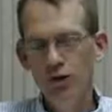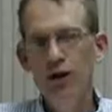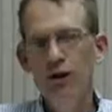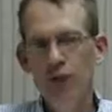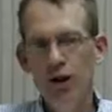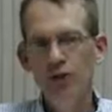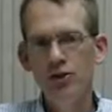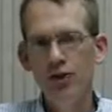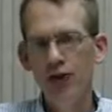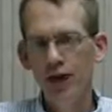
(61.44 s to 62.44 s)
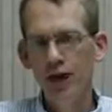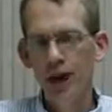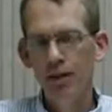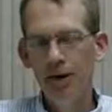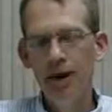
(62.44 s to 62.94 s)
it in place on the
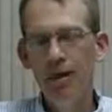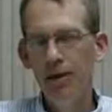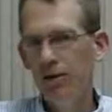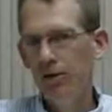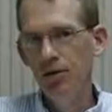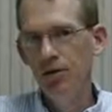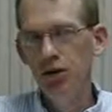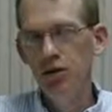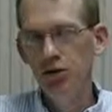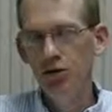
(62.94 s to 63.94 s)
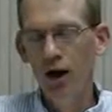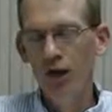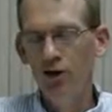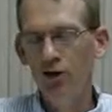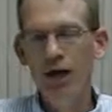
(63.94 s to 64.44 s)
applicator can be removed as well.
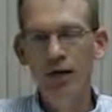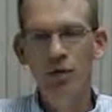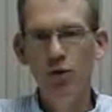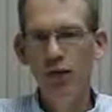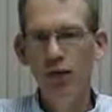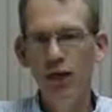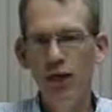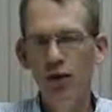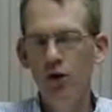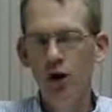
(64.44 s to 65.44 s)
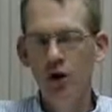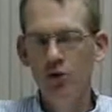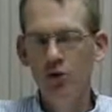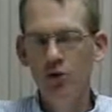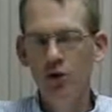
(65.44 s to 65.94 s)
So if that's more convenient, you're welcome
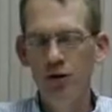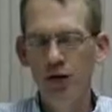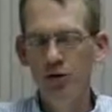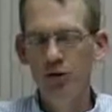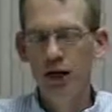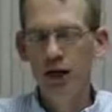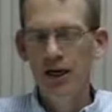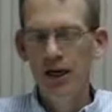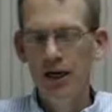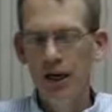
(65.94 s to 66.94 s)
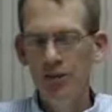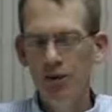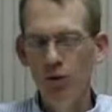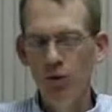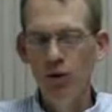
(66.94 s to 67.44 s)
to remove this if
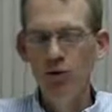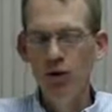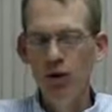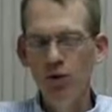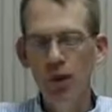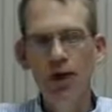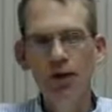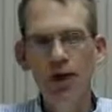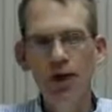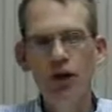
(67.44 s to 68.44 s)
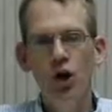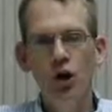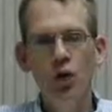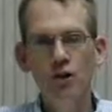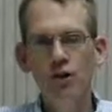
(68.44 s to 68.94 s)
it works for you. Likewise,
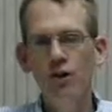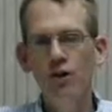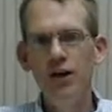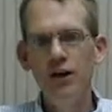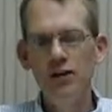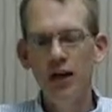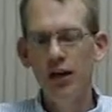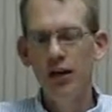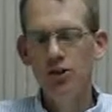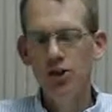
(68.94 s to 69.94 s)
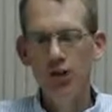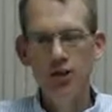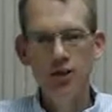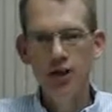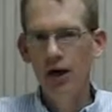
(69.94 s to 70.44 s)
once the feeding settings
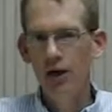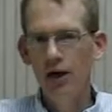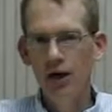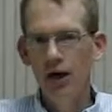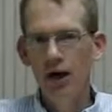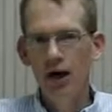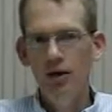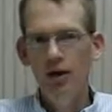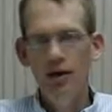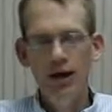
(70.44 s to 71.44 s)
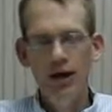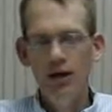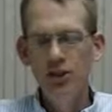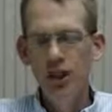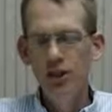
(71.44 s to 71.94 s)
are done, if you make any
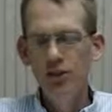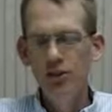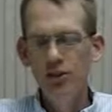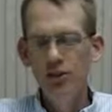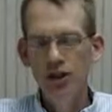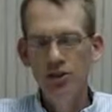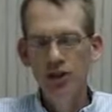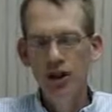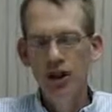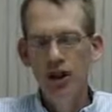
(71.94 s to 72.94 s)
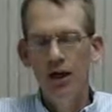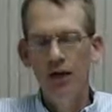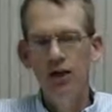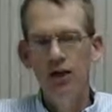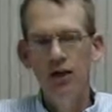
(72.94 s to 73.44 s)
changes, you can simply
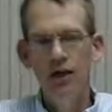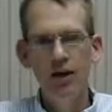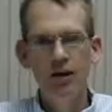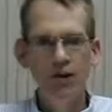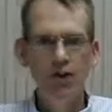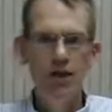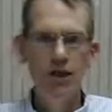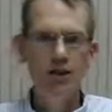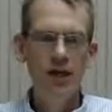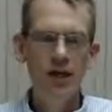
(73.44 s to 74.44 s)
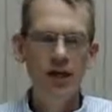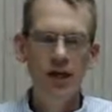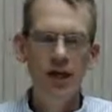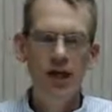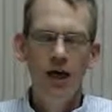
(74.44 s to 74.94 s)
disconnect this unit
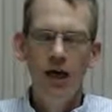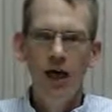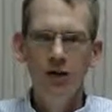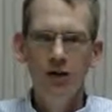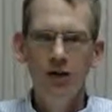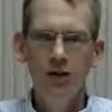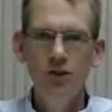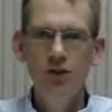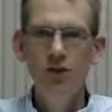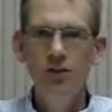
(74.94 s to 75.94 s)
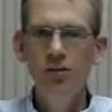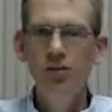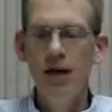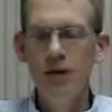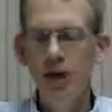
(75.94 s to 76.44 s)
entirely and the system
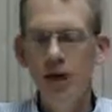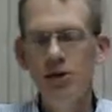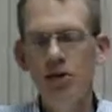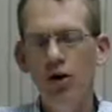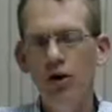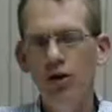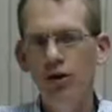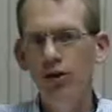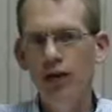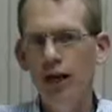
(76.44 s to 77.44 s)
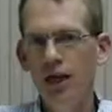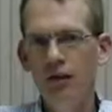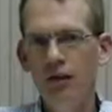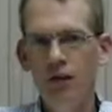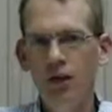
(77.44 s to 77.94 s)
maintains all of those
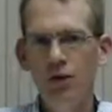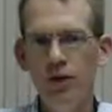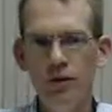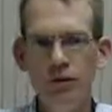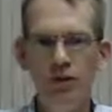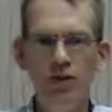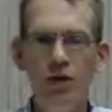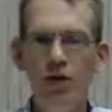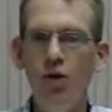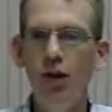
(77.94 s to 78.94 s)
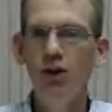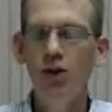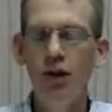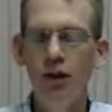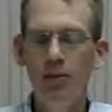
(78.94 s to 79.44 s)
settings. So this can be stowed away so
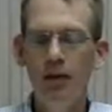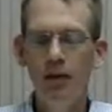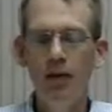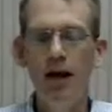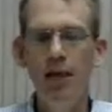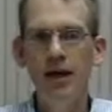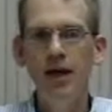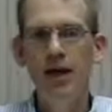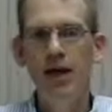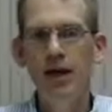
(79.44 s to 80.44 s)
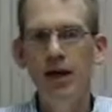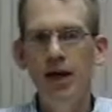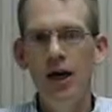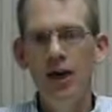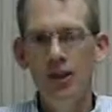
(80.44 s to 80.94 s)
the operator cannot make any
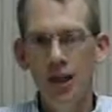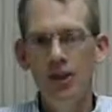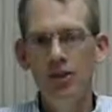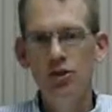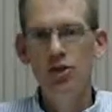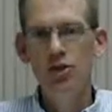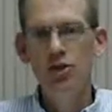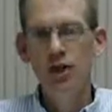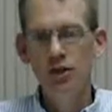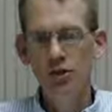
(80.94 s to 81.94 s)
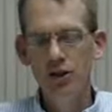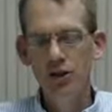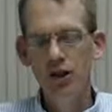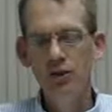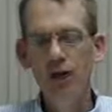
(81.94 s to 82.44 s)
changes on the feeding
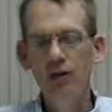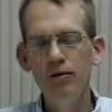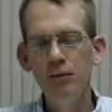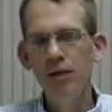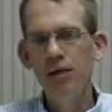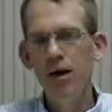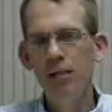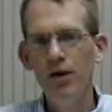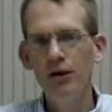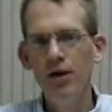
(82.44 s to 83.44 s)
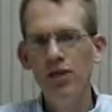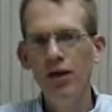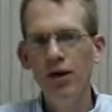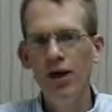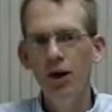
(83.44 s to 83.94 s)
system. Now remember from our previous
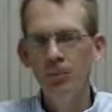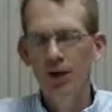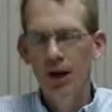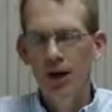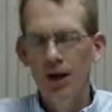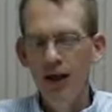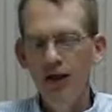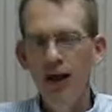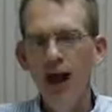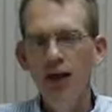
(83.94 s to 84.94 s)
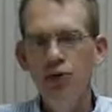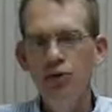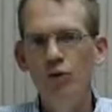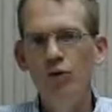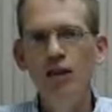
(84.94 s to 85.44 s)
video that the
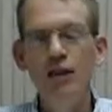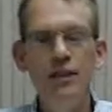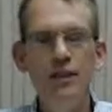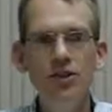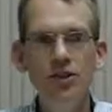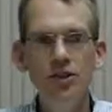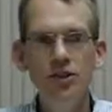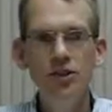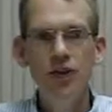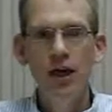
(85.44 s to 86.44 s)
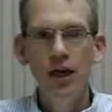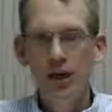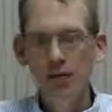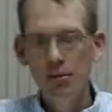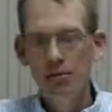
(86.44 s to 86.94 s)
actual feeding distance
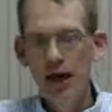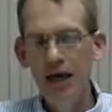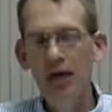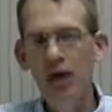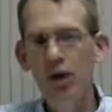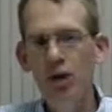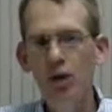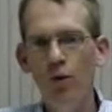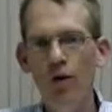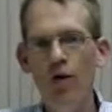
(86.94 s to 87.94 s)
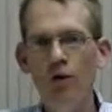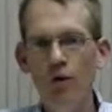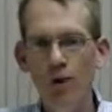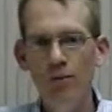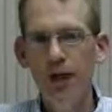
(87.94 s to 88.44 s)
is embedded in the lower
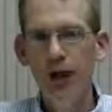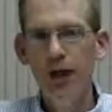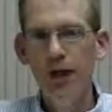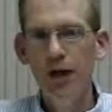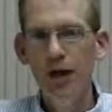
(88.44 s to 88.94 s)
crimp pack.